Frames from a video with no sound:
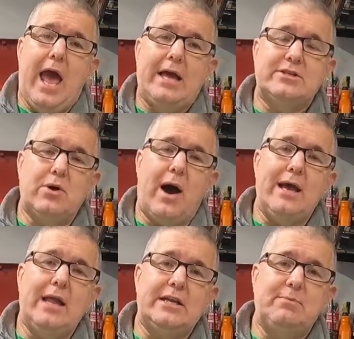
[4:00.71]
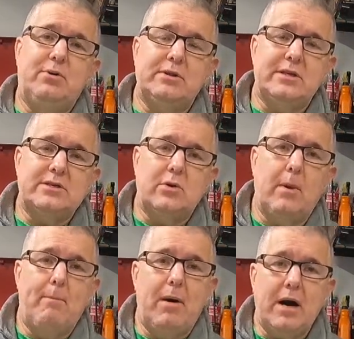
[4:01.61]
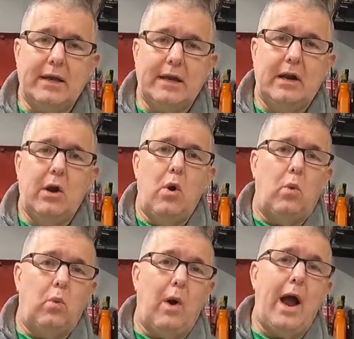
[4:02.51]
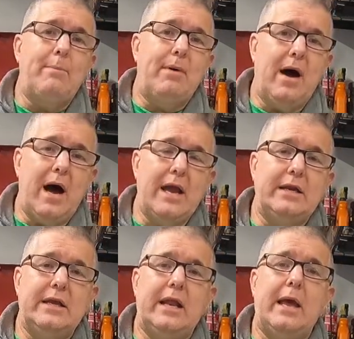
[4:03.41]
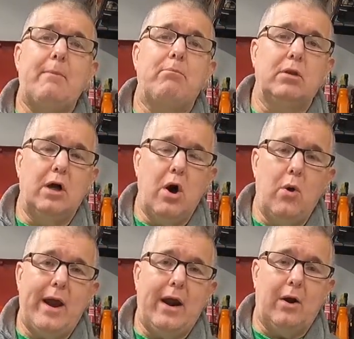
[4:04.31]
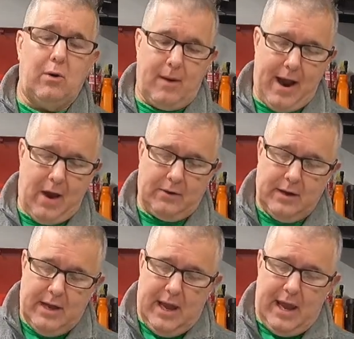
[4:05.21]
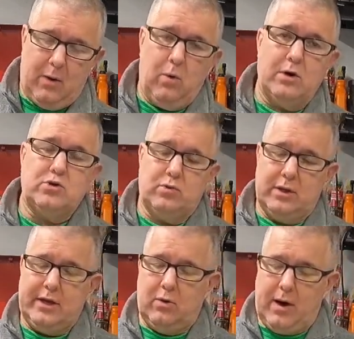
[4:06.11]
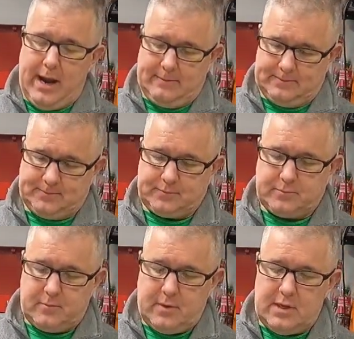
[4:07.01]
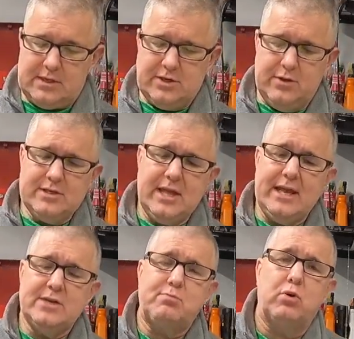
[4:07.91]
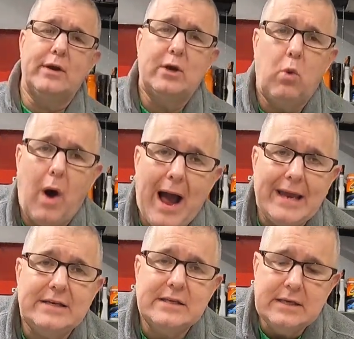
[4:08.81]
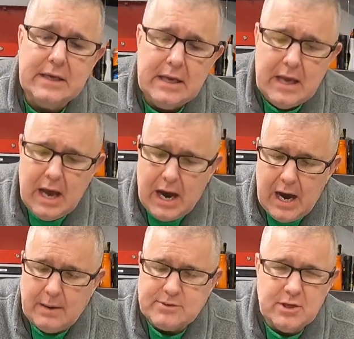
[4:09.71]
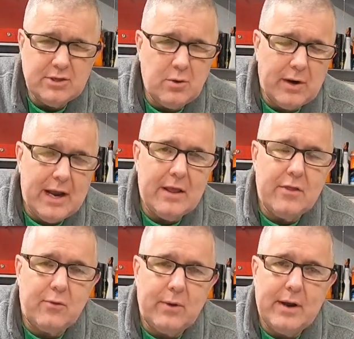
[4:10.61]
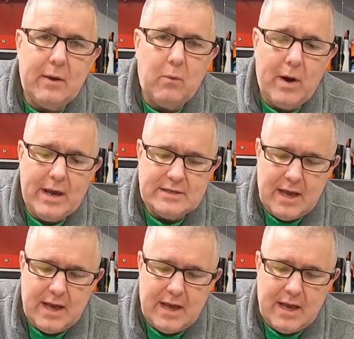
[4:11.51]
And so I like to put this on a bucket right behind it and blow air around. And it works really great. So this thing is pretty quiet. So those are kind of the three ways